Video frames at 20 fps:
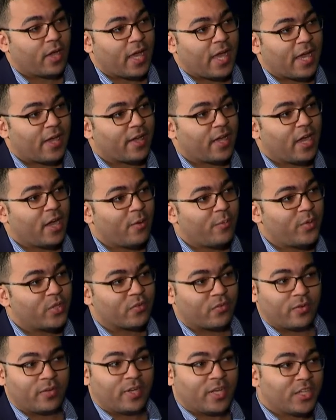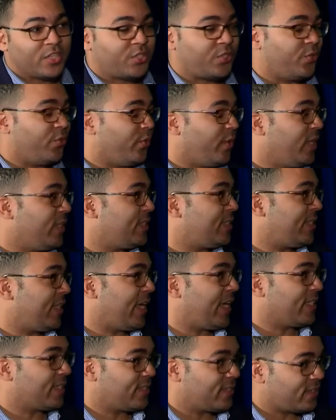How, how big of an issue is
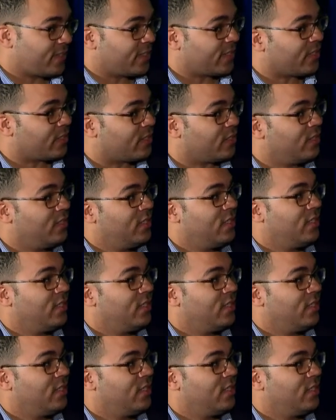that still?